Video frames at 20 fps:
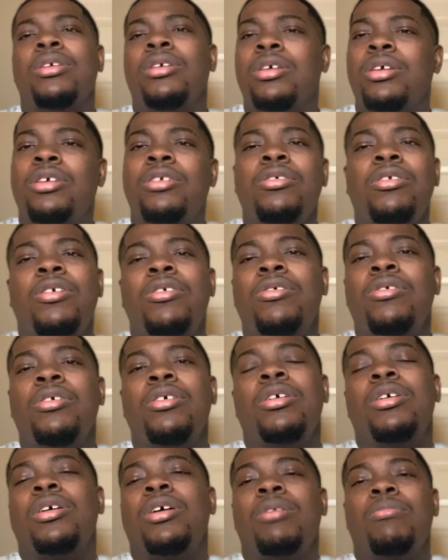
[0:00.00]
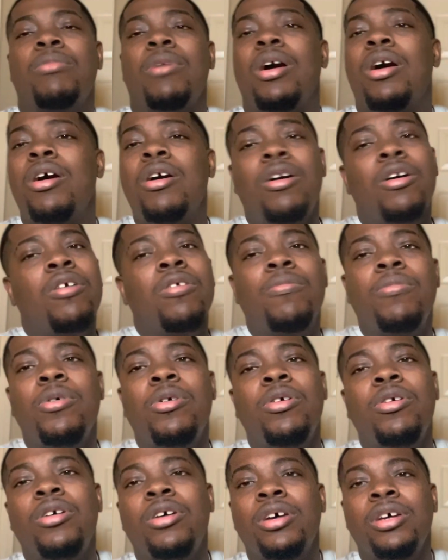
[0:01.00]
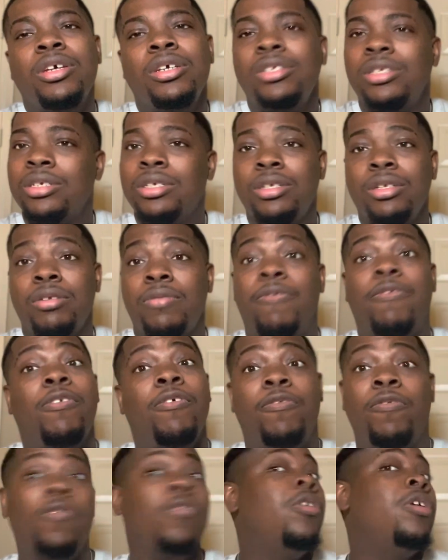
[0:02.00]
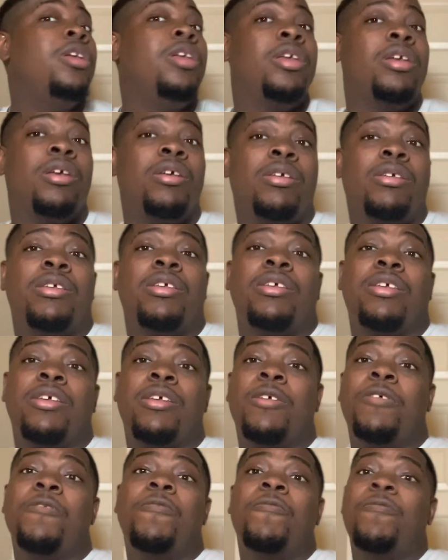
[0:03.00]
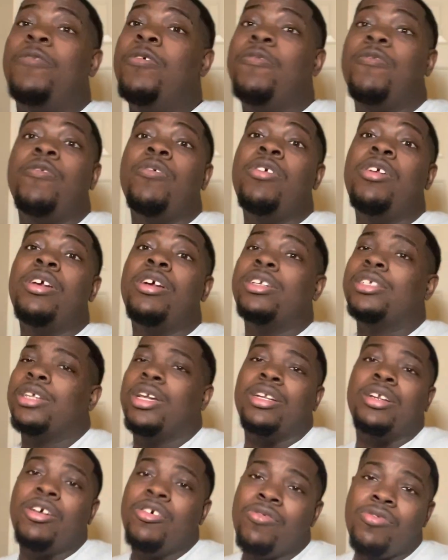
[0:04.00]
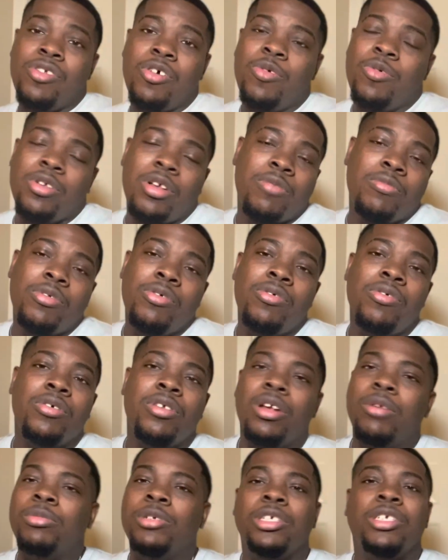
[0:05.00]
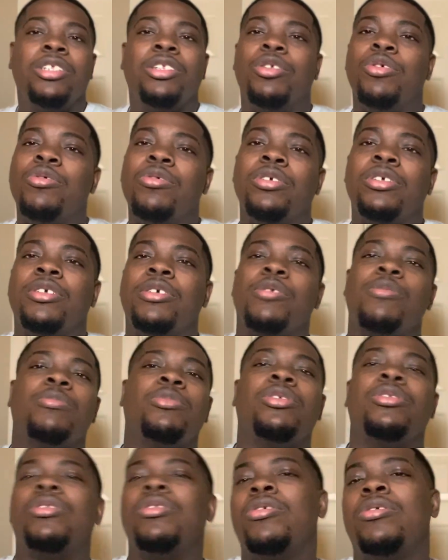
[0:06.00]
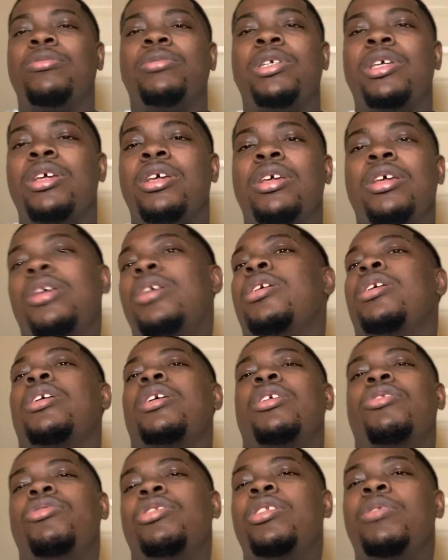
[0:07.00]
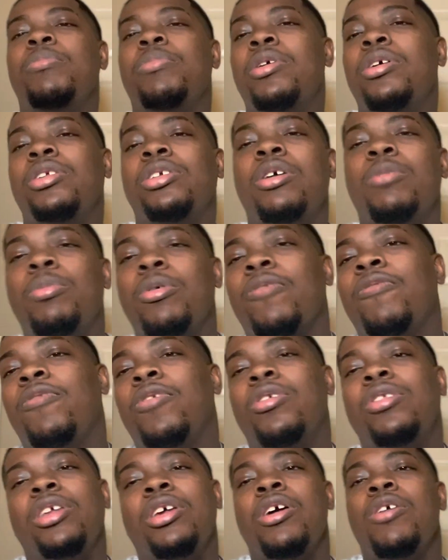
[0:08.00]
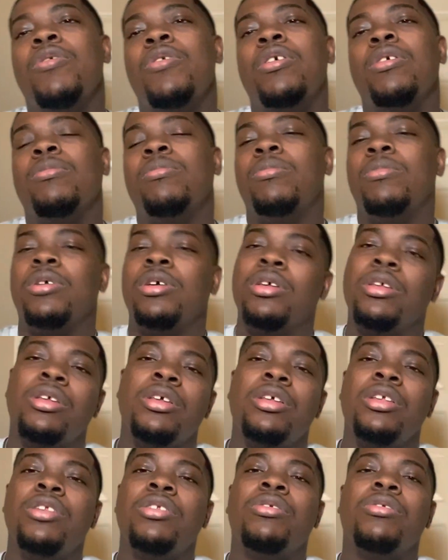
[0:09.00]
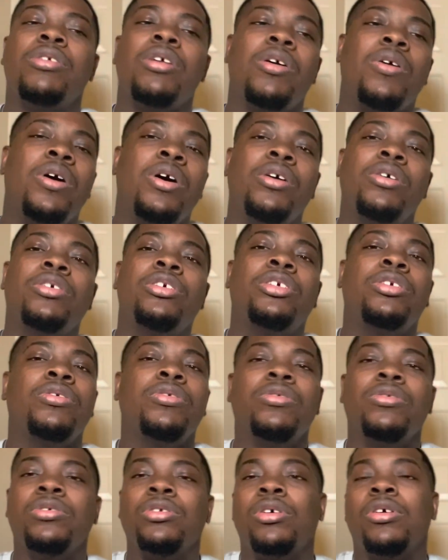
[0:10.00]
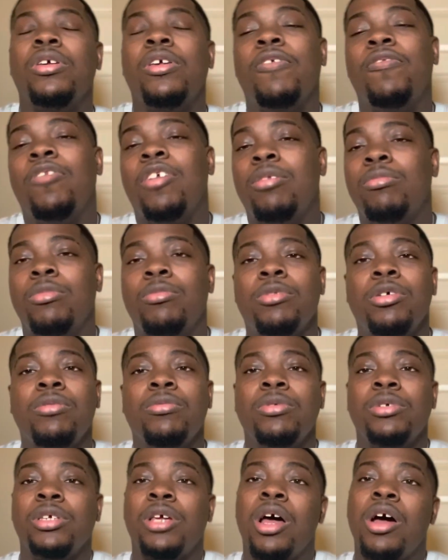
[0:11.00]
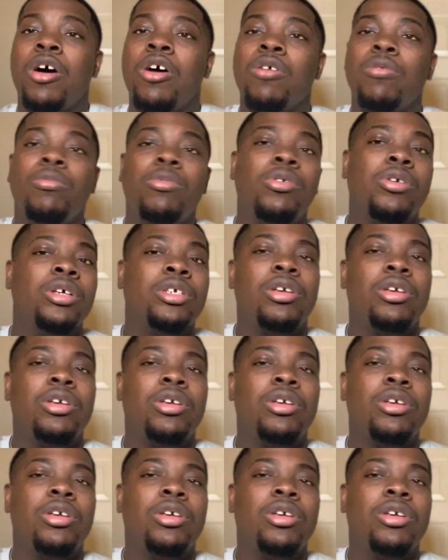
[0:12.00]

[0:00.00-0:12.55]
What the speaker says: you know, my homeboys for free. For free, because I don't know what I'm doing. I'm just doing something, you know what I'm saying? You need to build your portfolio up doing your own shoes or your family members, homeboys,